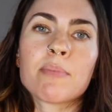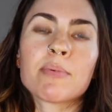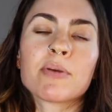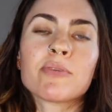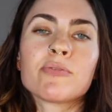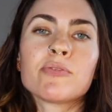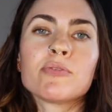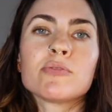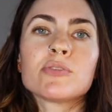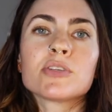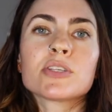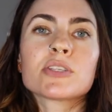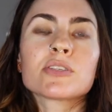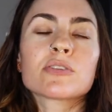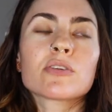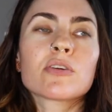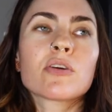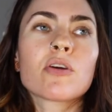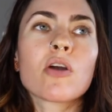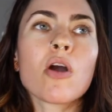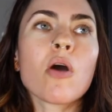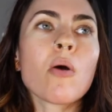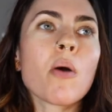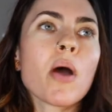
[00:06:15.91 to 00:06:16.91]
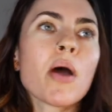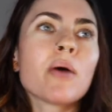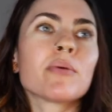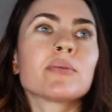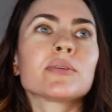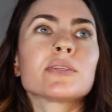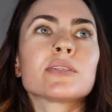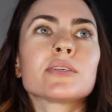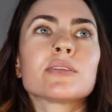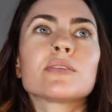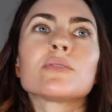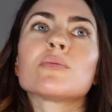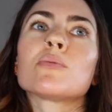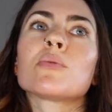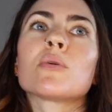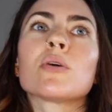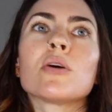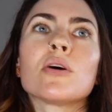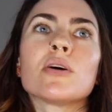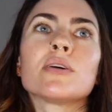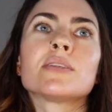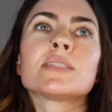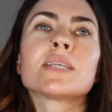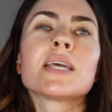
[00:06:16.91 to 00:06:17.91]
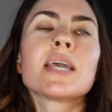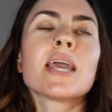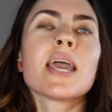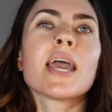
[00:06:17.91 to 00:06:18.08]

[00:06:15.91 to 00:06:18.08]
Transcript: If you just go out into the world